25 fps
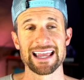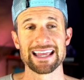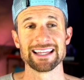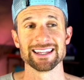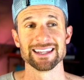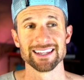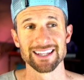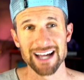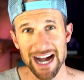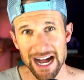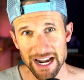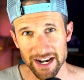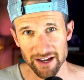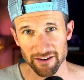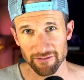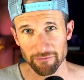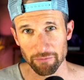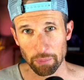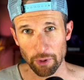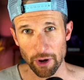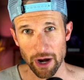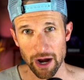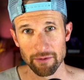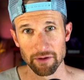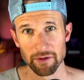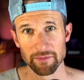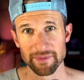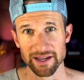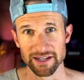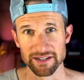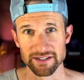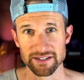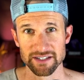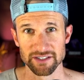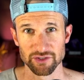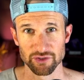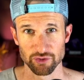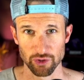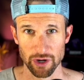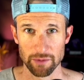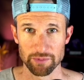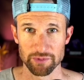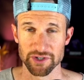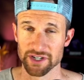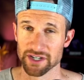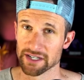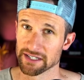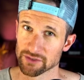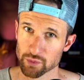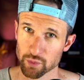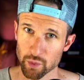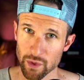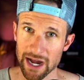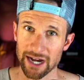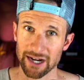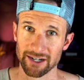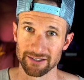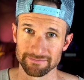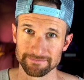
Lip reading: lot of problem and disruption as well.